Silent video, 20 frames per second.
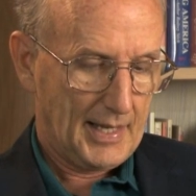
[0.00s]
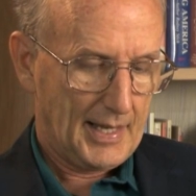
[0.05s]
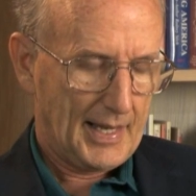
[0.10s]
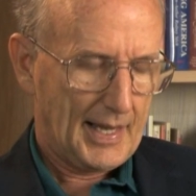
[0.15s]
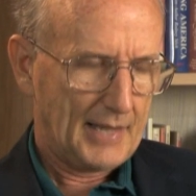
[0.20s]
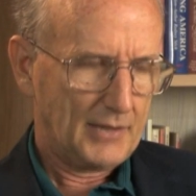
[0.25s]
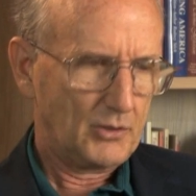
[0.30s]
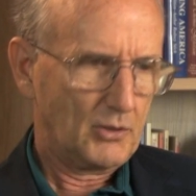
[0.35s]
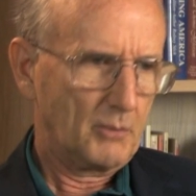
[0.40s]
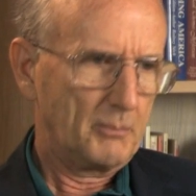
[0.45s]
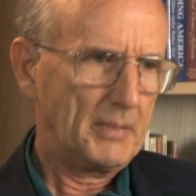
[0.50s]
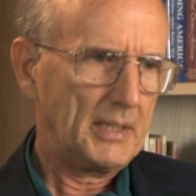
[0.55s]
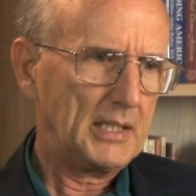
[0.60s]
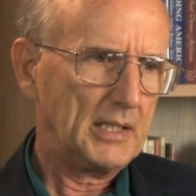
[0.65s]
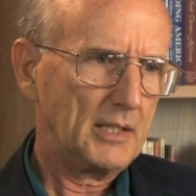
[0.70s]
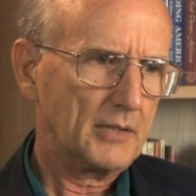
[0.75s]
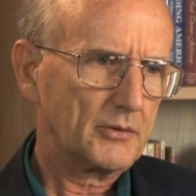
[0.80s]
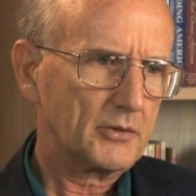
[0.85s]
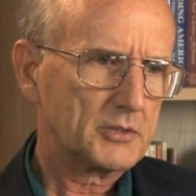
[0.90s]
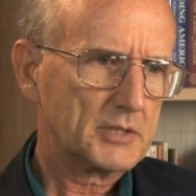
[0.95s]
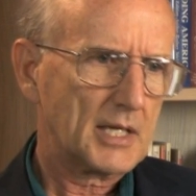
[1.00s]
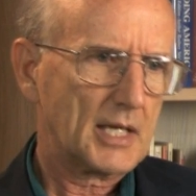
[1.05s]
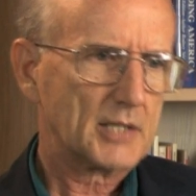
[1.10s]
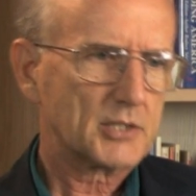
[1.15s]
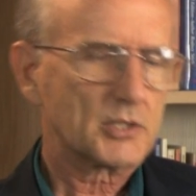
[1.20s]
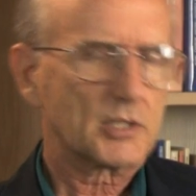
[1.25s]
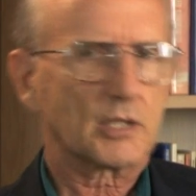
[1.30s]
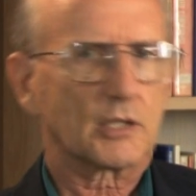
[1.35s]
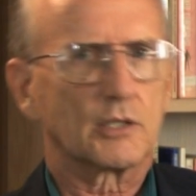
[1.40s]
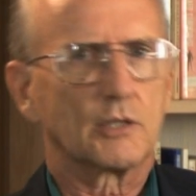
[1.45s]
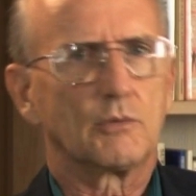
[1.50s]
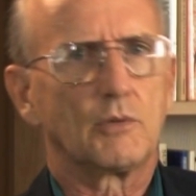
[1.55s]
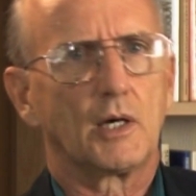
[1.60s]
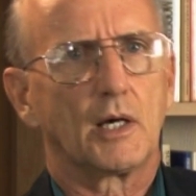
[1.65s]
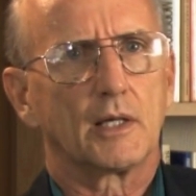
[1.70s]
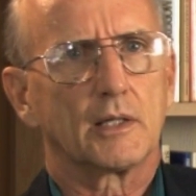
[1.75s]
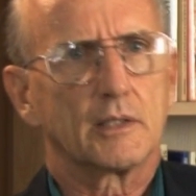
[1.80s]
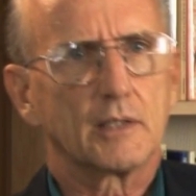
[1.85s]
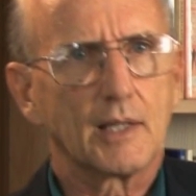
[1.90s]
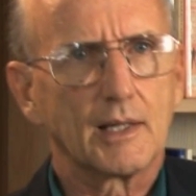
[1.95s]
And there are many other tests that go
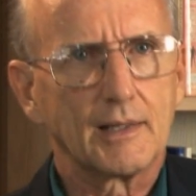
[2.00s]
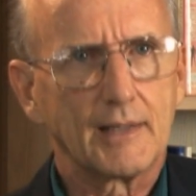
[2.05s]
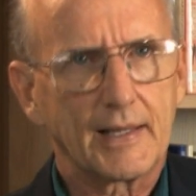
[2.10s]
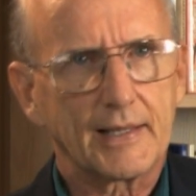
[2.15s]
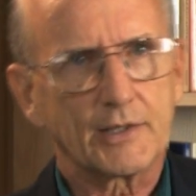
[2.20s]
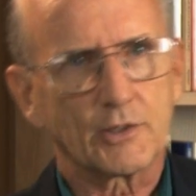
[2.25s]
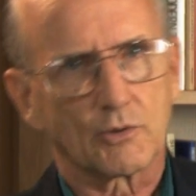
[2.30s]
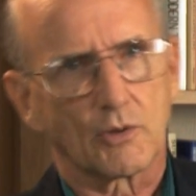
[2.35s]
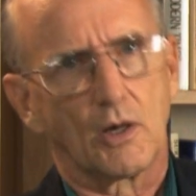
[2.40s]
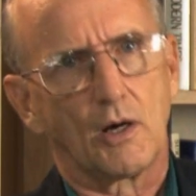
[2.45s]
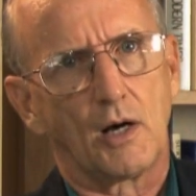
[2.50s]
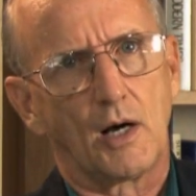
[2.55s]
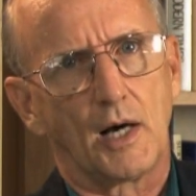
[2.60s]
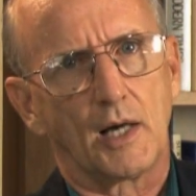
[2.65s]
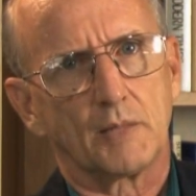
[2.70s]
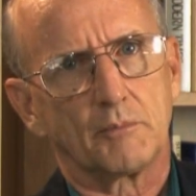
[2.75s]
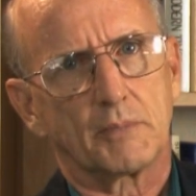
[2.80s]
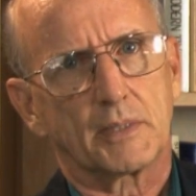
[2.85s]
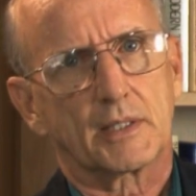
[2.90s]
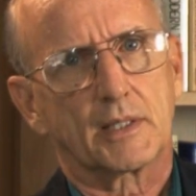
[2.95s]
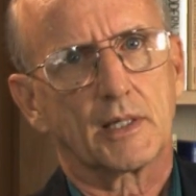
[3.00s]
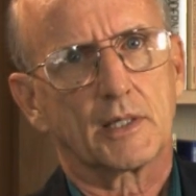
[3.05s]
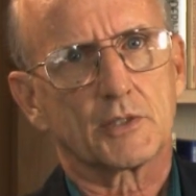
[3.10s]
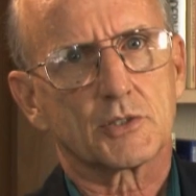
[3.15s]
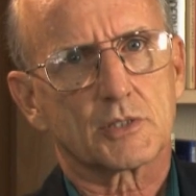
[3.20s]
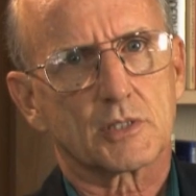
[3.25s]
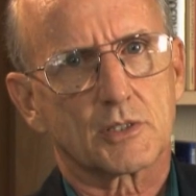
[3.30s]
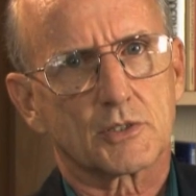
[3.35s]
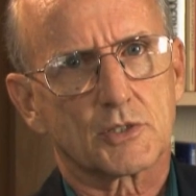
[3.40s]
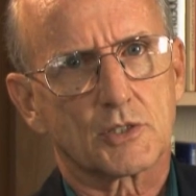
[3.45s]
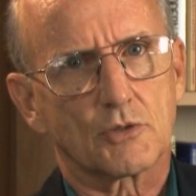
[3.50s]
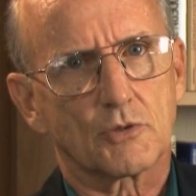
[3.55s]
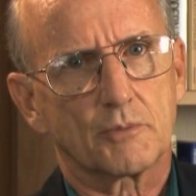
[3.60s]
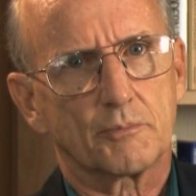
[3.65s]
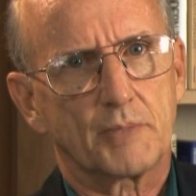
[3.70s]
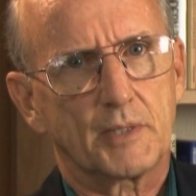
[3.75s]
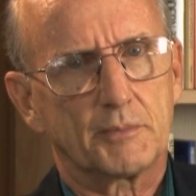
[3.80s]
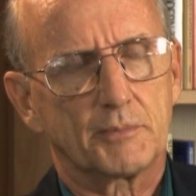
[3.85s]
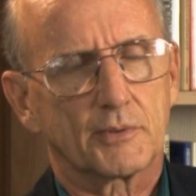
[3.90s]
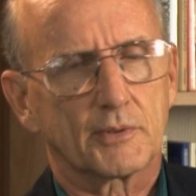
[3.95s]
on later on, because
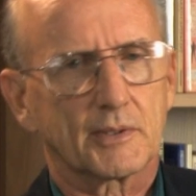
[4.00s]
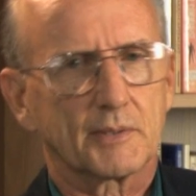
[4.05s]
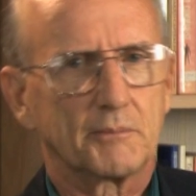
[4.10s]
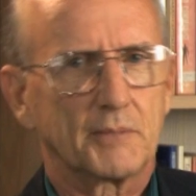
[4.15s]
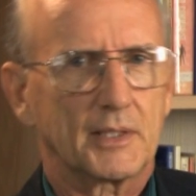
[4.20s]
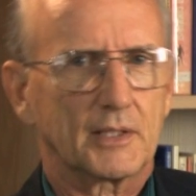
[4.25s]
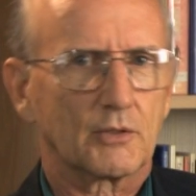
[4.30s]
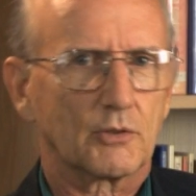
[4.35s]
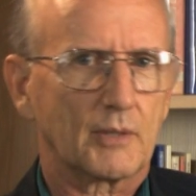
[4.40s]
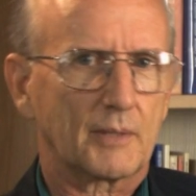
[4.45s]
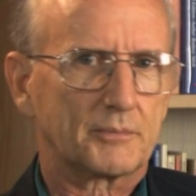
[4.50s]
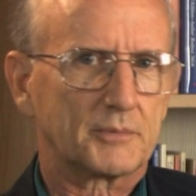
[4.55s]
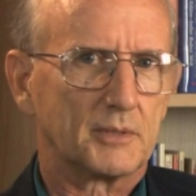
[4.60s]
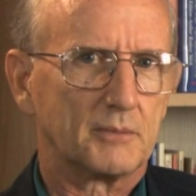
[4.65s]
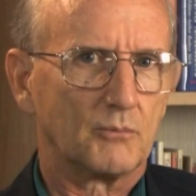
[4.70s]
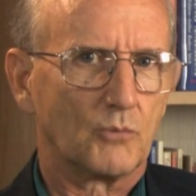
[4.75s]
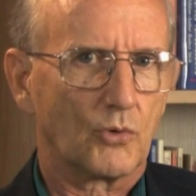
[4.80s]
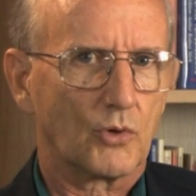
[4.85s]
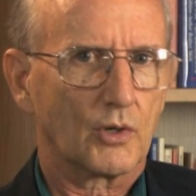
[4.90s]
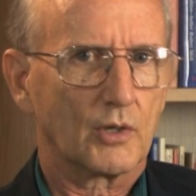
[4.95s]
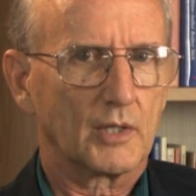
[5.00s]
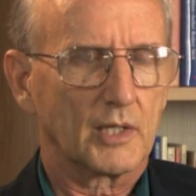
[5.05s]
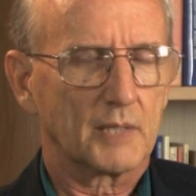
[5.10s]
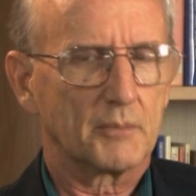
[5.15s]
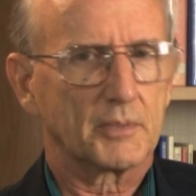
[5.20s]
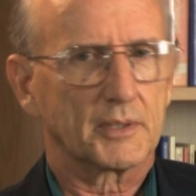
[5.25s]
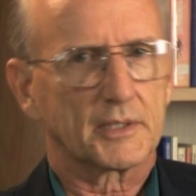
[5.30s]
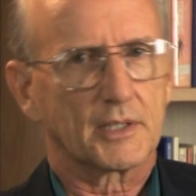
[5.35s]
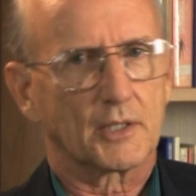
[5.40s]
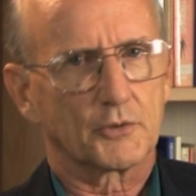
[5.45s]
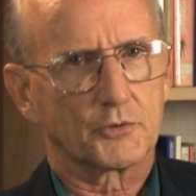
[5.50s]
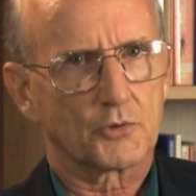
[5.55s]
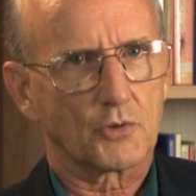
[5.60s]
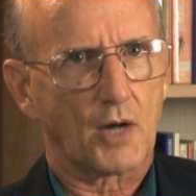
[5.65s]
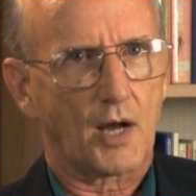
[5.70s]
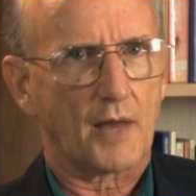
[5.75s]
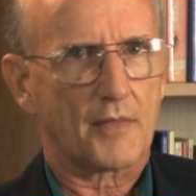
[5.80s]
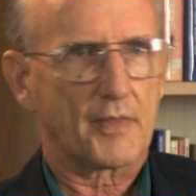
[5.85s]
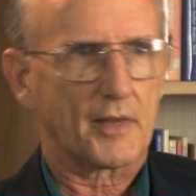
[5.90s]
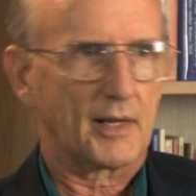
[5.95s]
certain people can be corrupted morally, but they'll
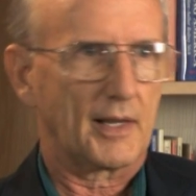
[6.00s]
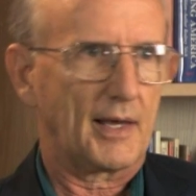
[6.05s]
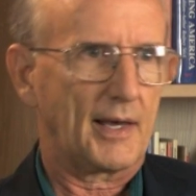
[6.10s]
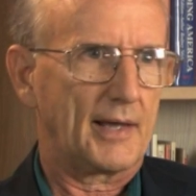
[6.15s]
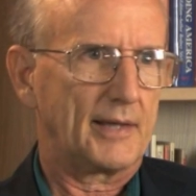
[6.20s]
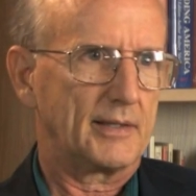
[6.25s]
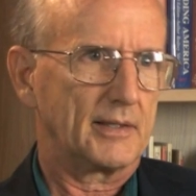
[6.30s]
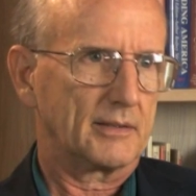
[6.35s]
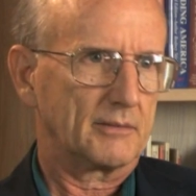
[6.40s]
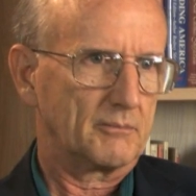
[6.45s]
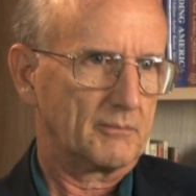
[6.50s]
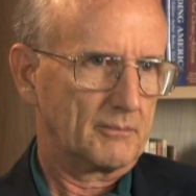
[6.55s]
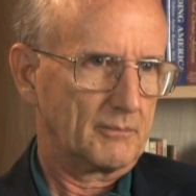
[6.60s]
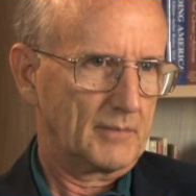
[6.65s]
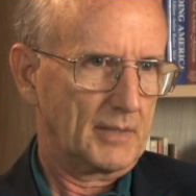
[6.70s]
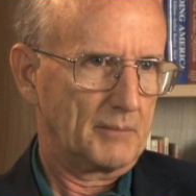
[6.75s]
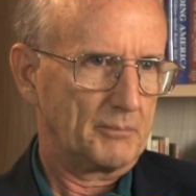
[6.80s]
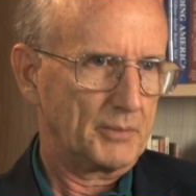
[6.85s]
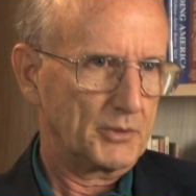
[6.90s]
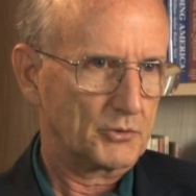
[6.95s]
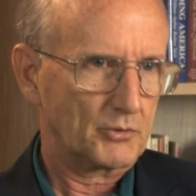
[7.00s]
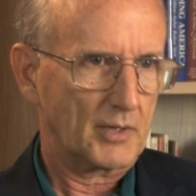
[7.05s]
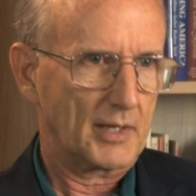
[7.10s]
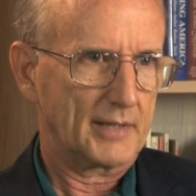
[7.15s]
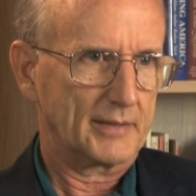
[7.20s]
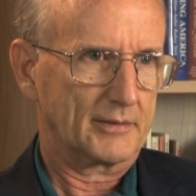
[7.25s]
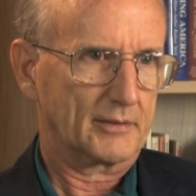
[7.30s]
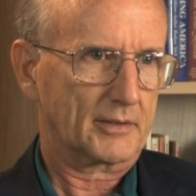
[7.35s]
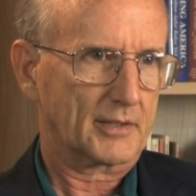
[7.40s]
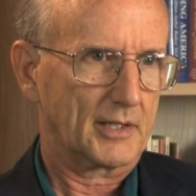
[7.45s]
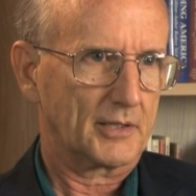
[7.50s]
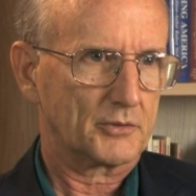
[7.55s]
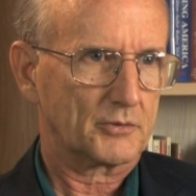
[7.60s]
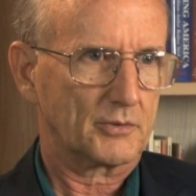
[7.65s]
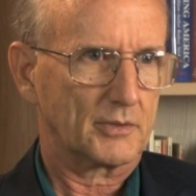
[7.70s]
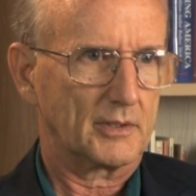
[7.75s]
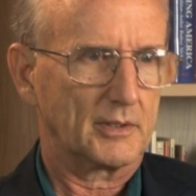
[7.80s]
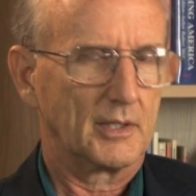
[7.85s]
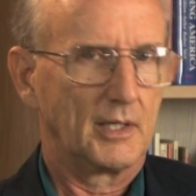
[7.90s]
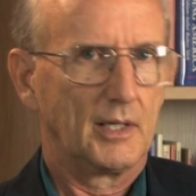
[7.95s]
draw the line at betraying their
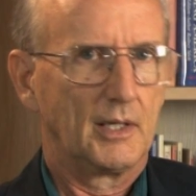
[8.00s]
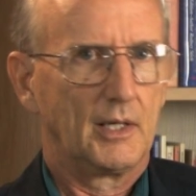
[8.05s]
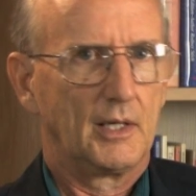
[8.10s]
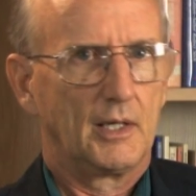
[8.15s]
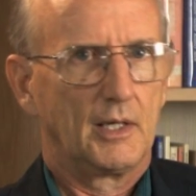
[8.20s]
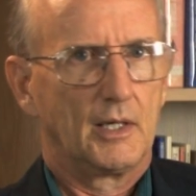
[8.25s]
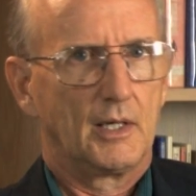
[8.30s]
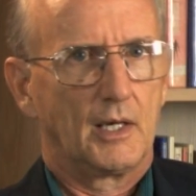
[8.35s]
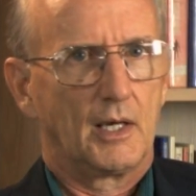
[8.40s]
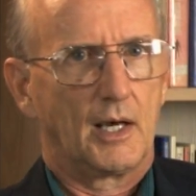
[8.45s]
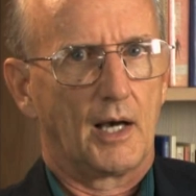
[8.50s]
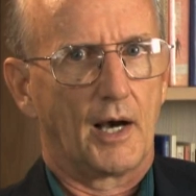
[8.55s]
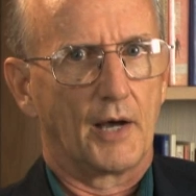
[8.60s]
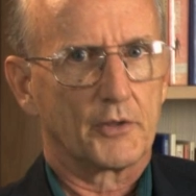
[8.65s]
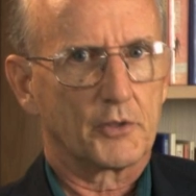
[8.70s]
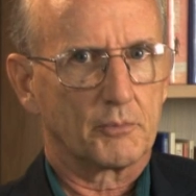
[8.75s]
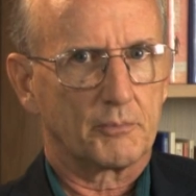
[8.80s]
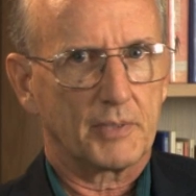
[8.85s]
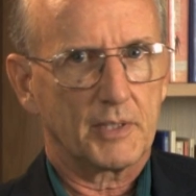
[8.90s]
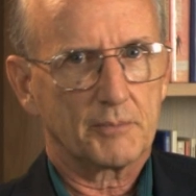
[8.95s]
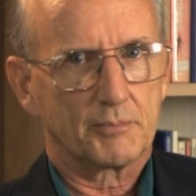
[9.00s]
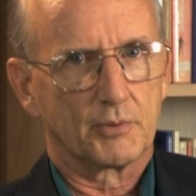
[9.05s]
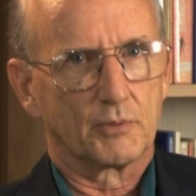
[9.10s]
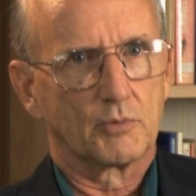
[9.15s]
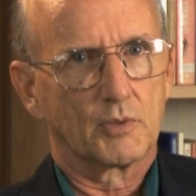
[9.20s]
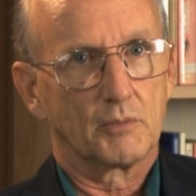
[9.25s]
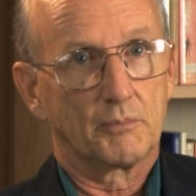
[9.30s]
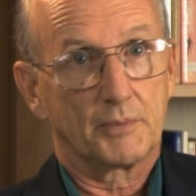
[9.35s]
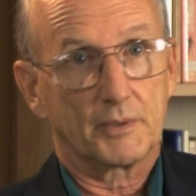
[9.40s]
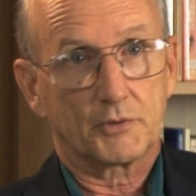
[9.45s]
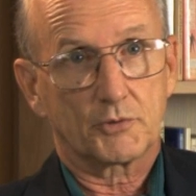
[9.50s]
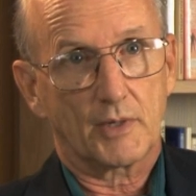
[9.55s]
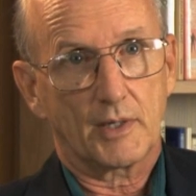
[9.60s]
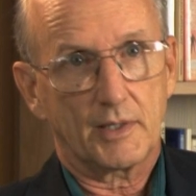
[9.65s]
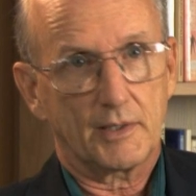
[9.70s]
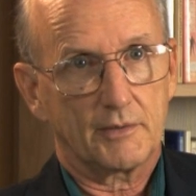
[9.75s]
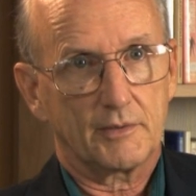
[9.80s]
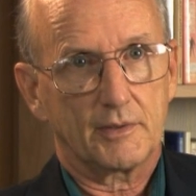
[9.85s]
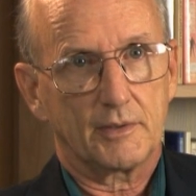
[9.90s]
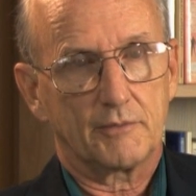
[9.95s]
country. Other people will
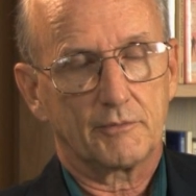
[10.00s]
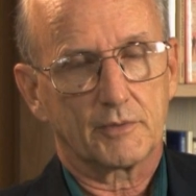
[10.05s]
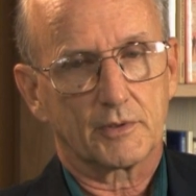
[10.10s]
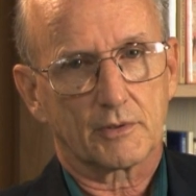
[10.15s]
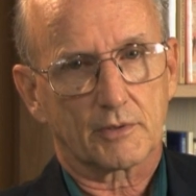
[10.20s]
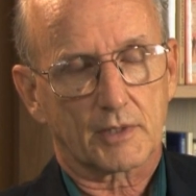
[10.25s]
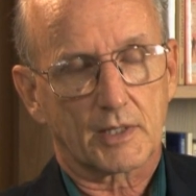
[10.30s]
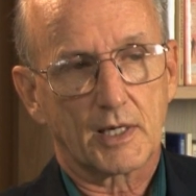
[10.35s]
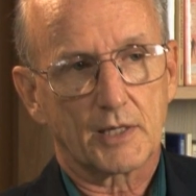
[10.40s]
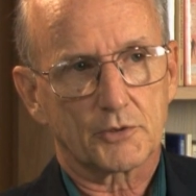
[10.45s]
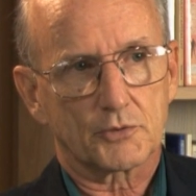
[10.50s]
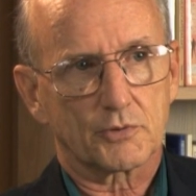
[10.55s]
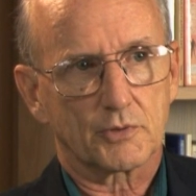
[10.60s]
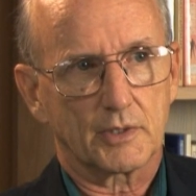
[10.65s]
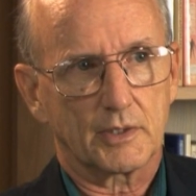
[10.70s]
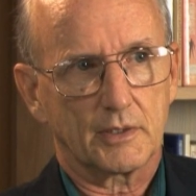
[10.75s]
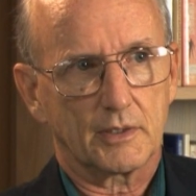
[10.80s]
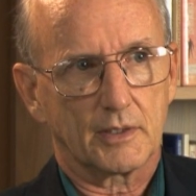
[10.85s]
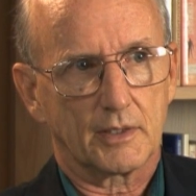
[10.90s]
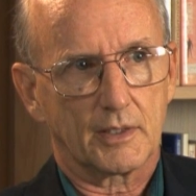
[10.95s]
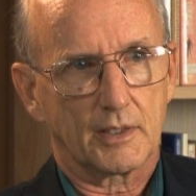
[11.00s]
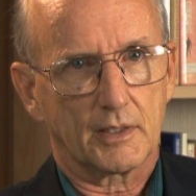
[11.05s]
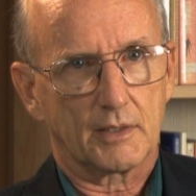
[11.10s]
betray even their country.